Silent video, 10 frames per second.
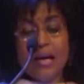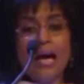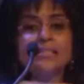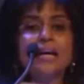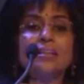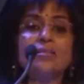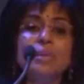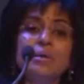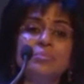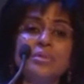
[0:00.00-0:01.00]
and other
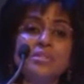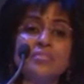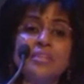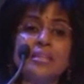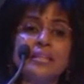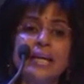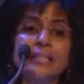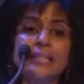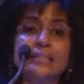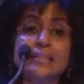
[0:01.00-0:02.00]
members of the
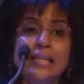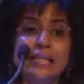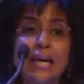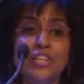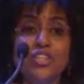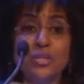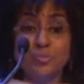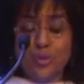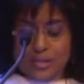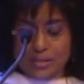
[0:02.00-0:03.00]
Canadian delegation
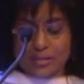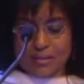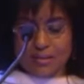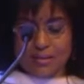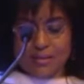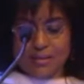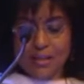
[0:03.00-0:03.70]
present.